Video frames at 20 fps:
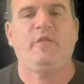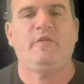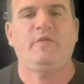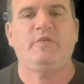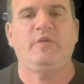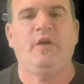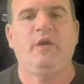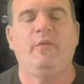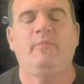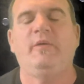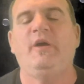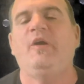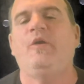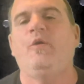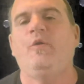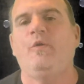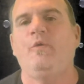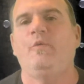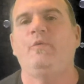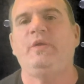the time. I
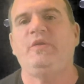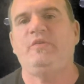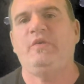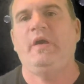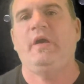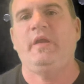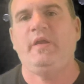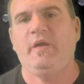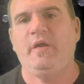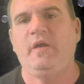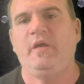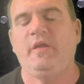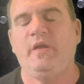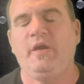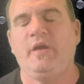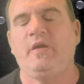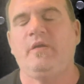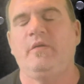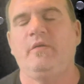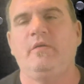always had a
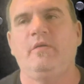headache.